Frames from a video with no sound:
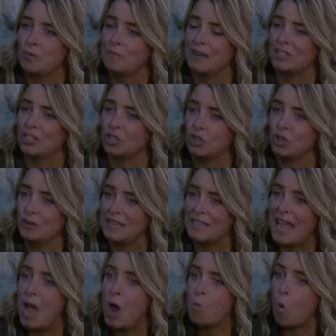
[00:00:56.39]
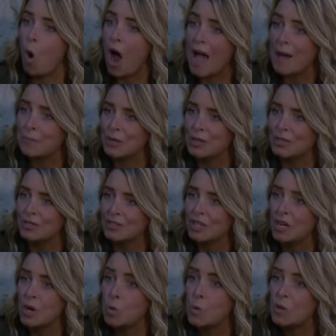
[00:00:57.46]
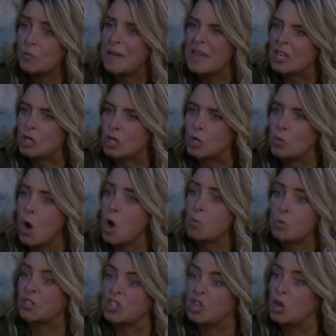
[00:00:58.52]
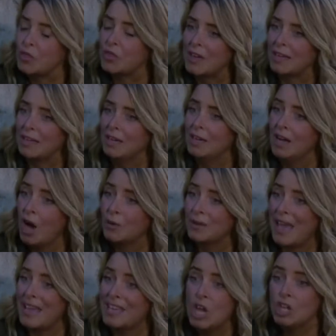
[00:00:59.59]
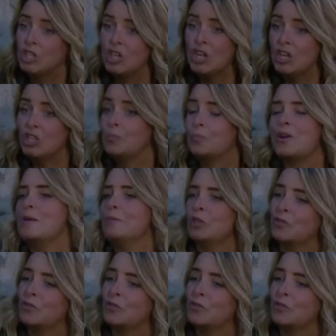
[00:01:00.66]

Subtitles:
my story, yeah? What happened with me and you was nothing, okay? You pretty much